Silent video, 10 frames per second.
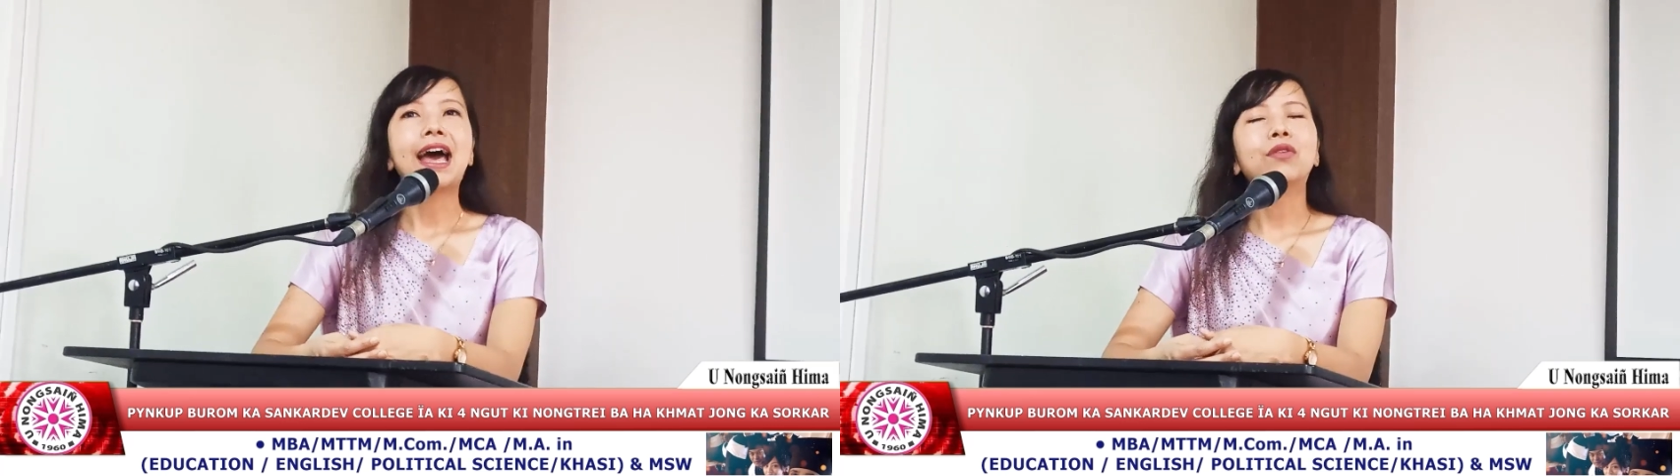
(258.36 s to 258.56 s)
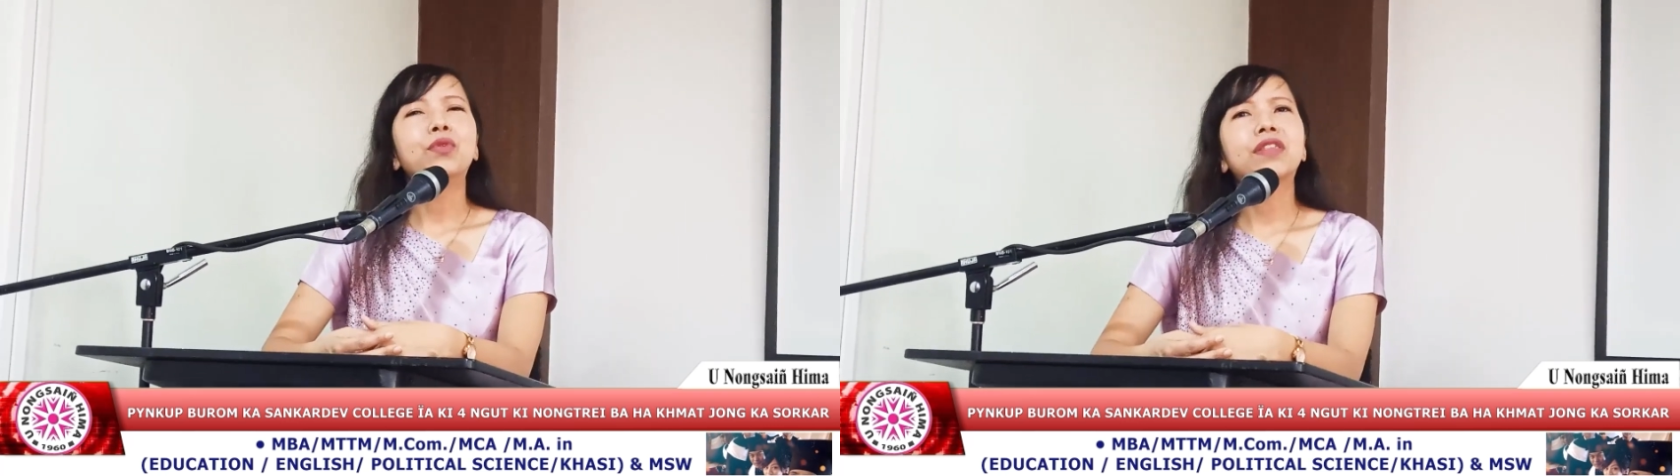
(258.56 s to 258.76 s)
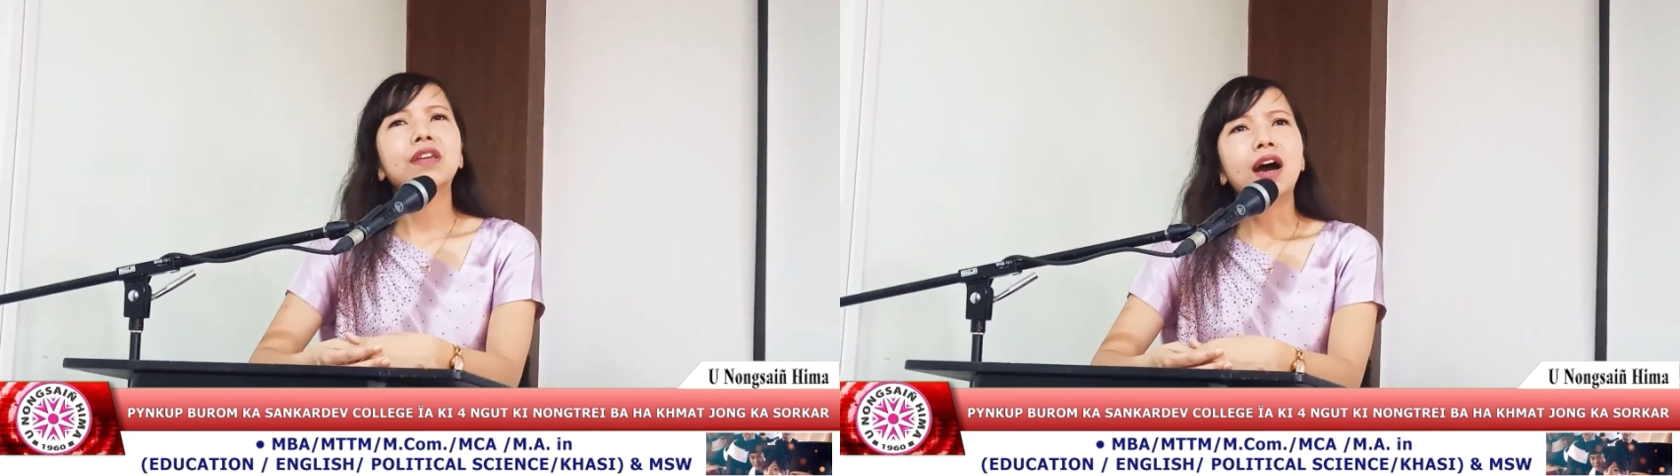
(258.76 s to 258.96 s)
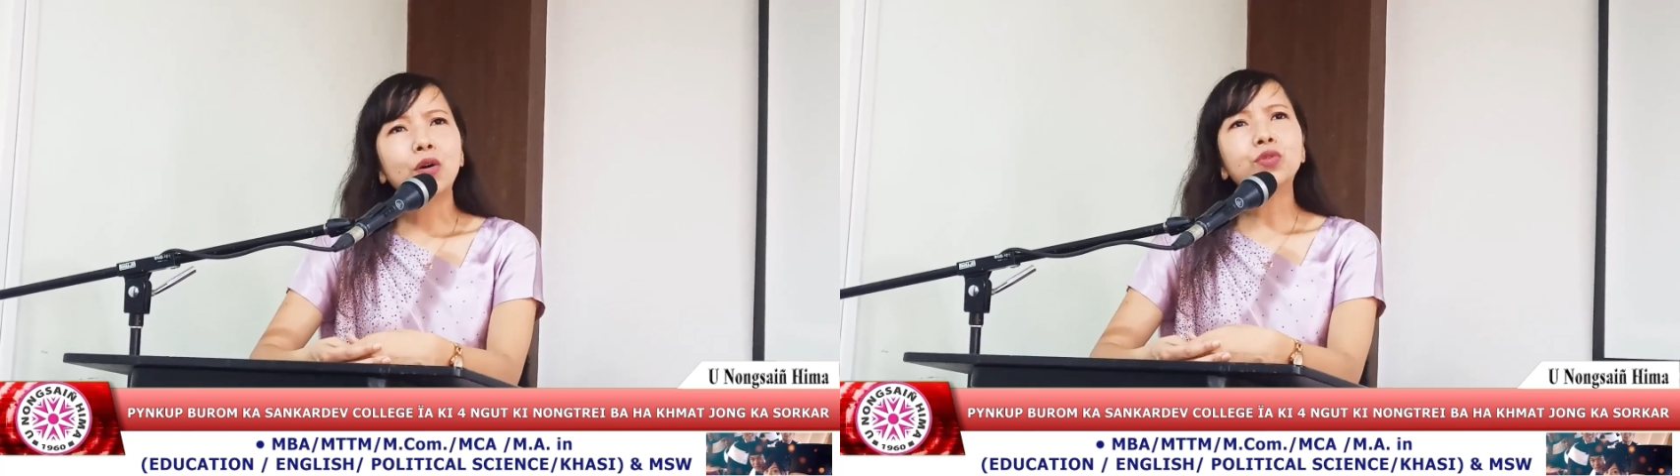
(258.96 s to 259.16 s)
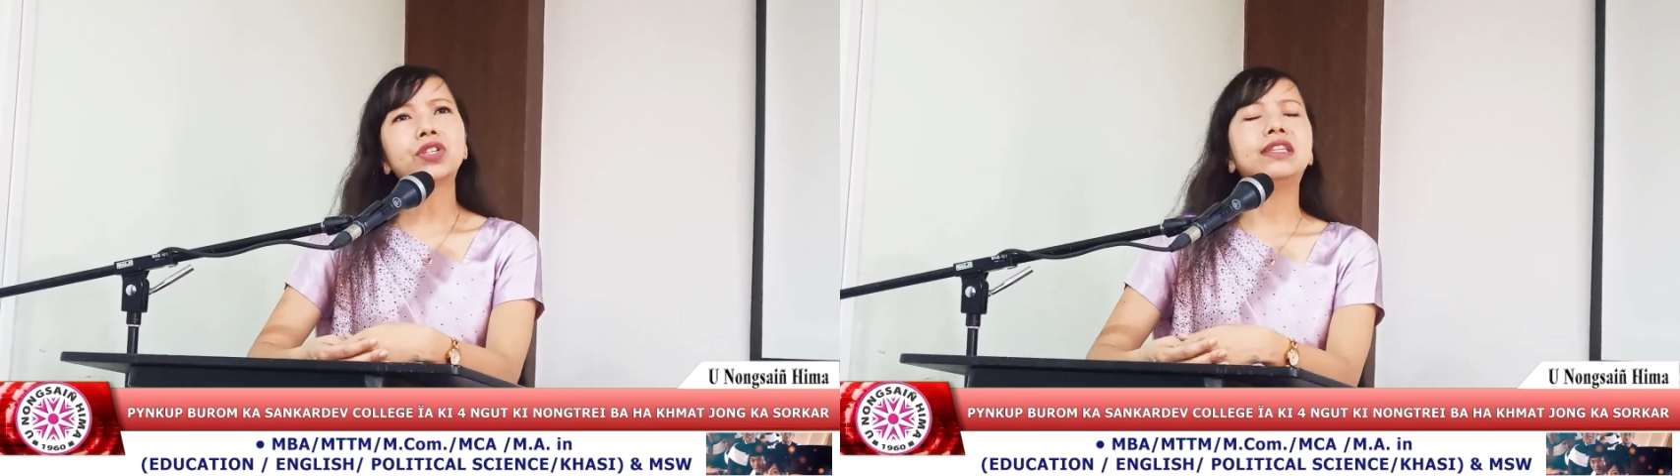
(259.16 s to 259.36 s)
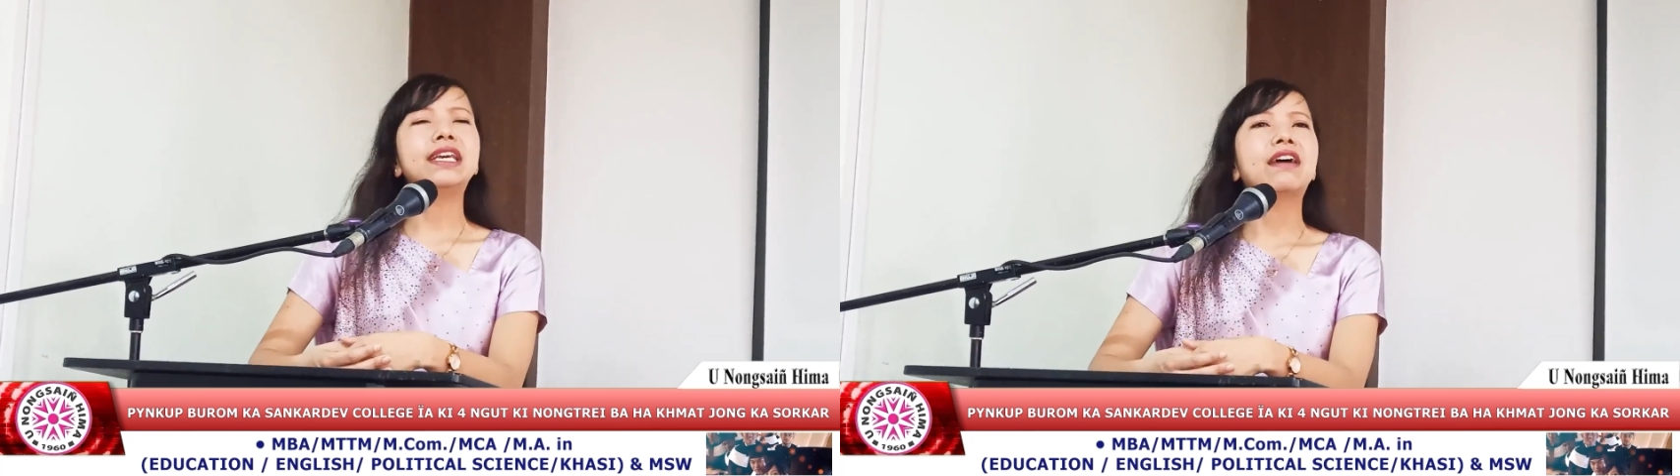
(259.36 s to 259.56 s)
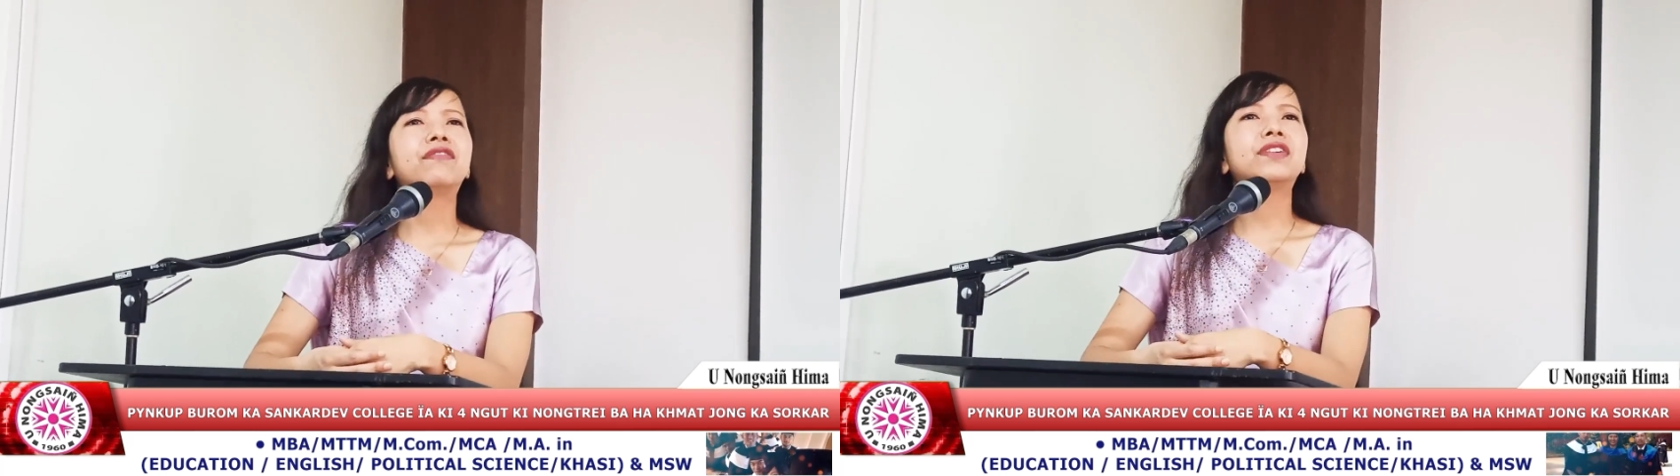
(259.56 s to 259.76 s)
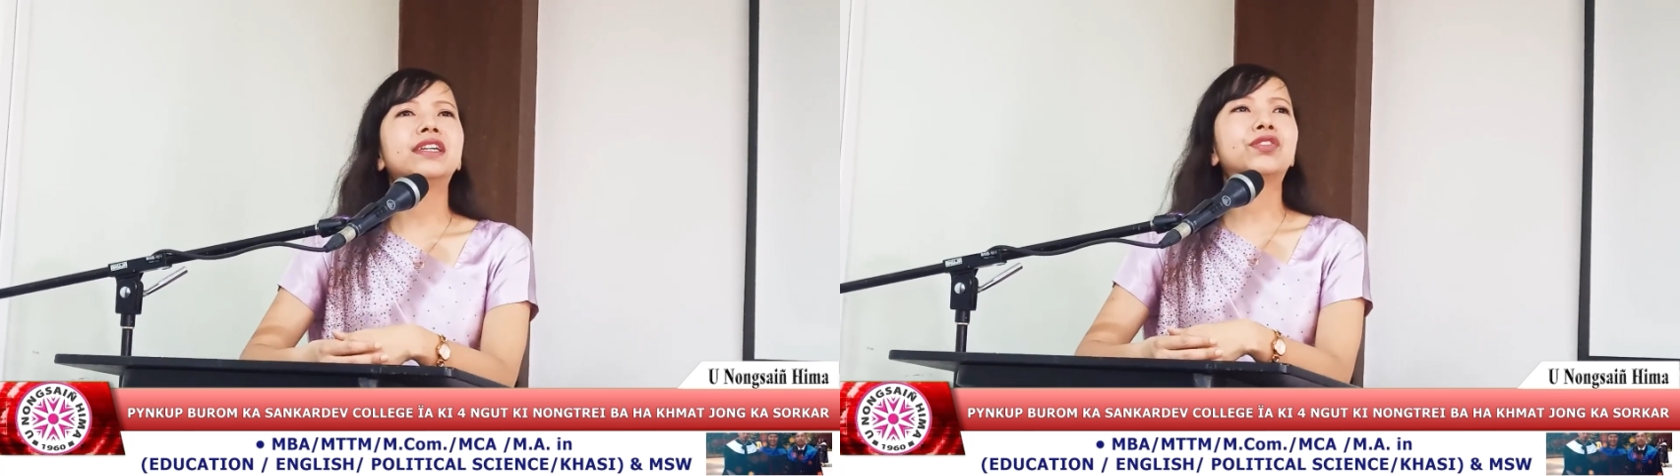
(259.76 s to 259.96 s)
And without the
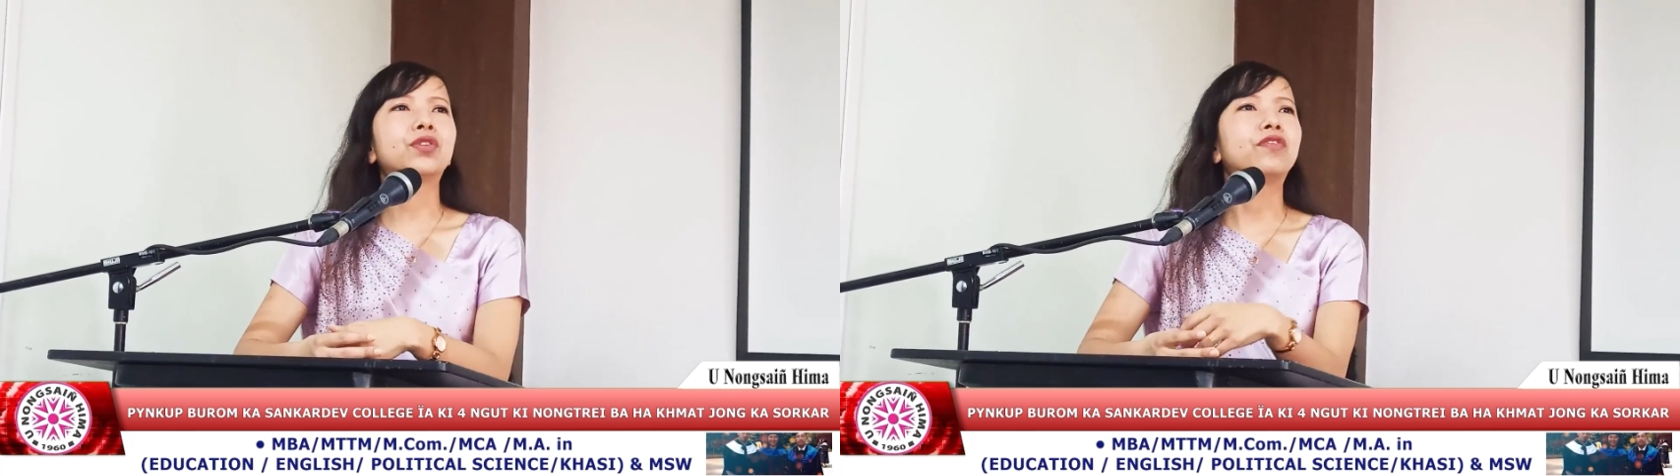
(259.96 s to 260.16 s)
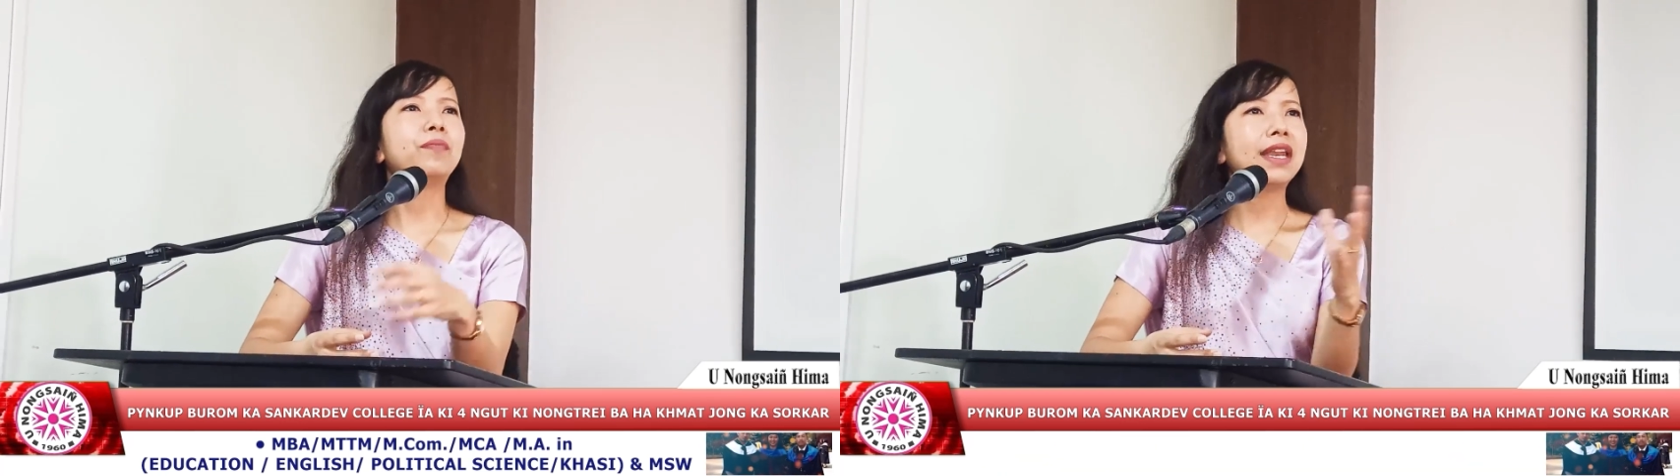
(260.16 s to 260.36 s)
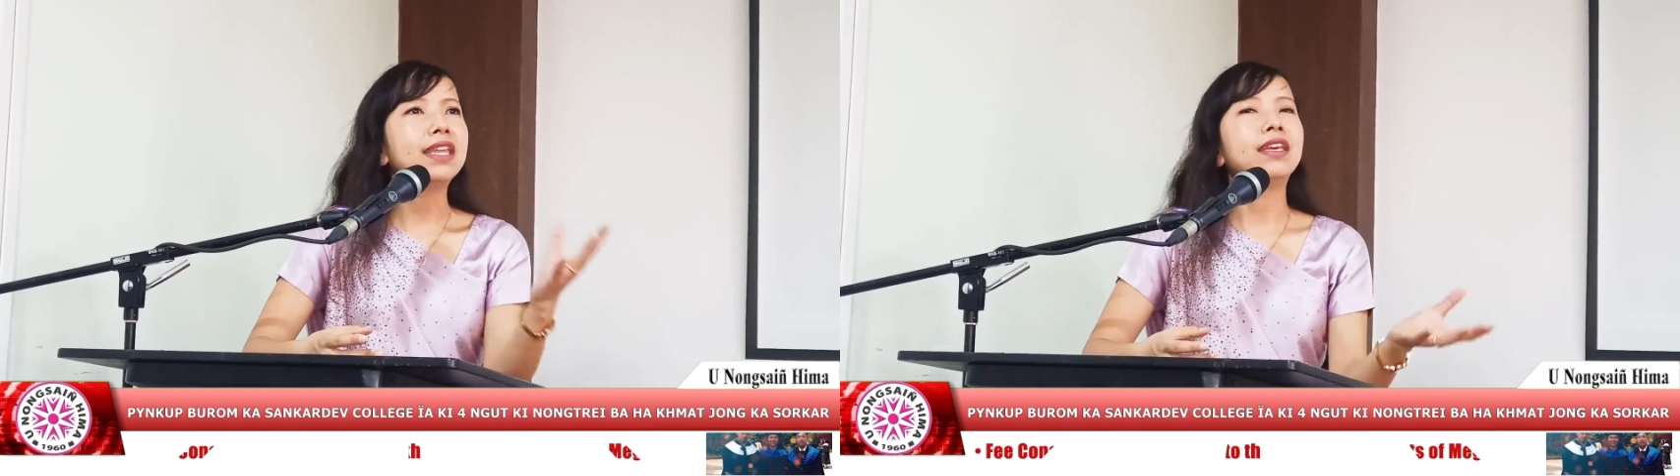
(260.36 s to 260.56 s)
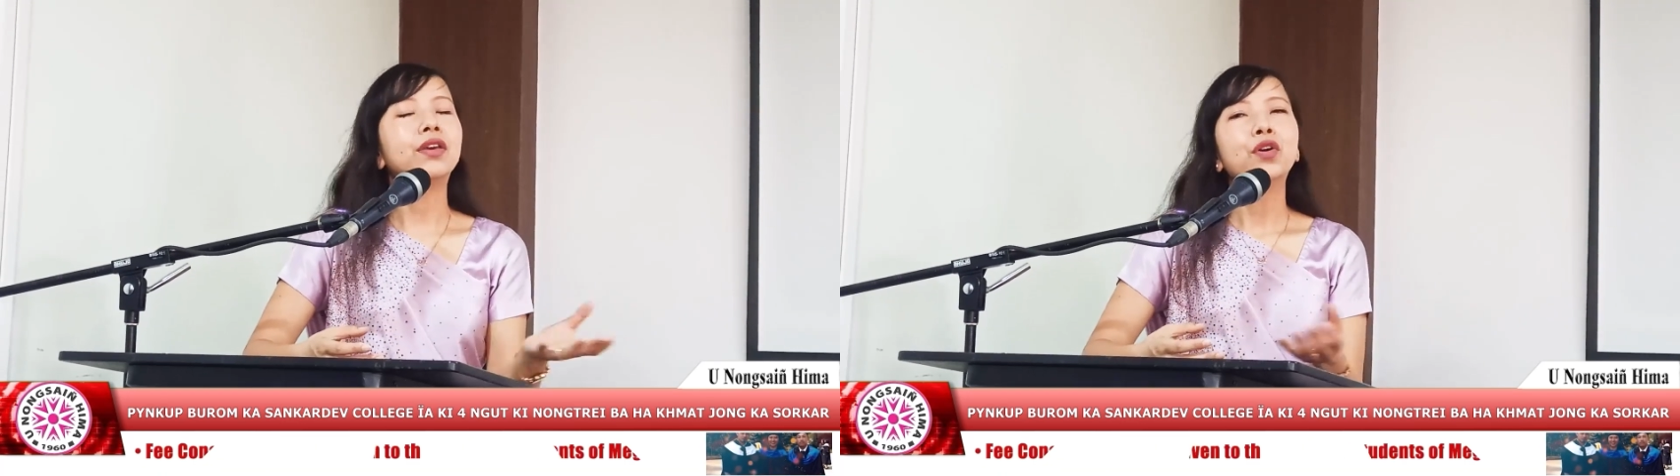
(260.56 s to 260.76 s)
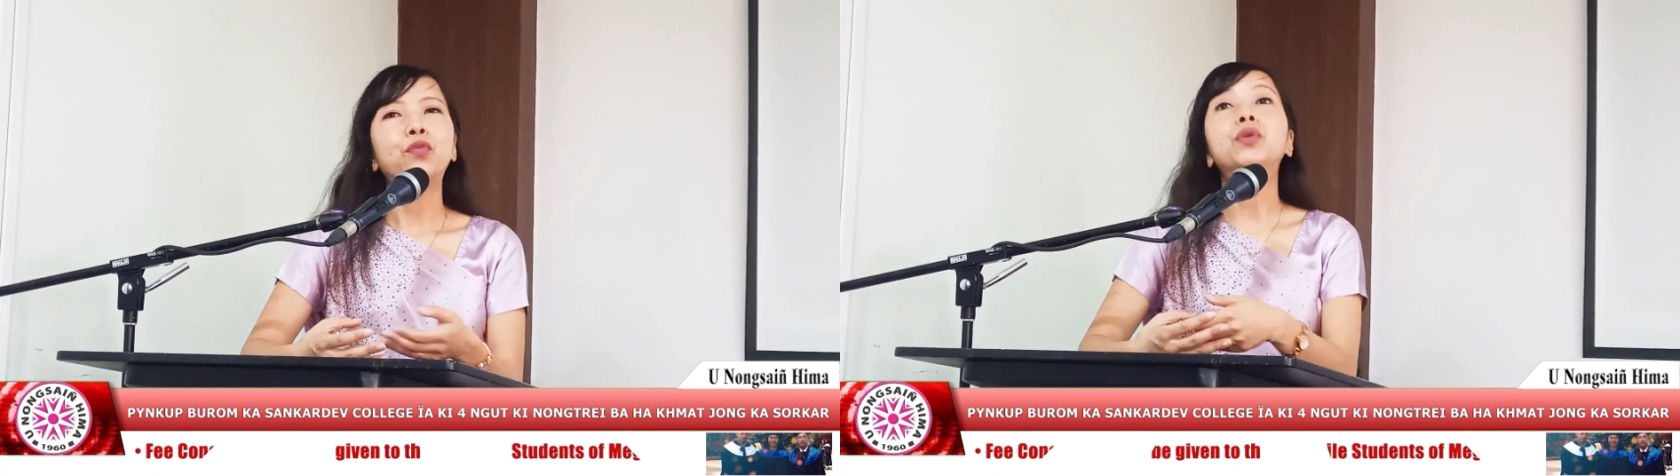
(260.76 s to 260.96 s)
efforts of many,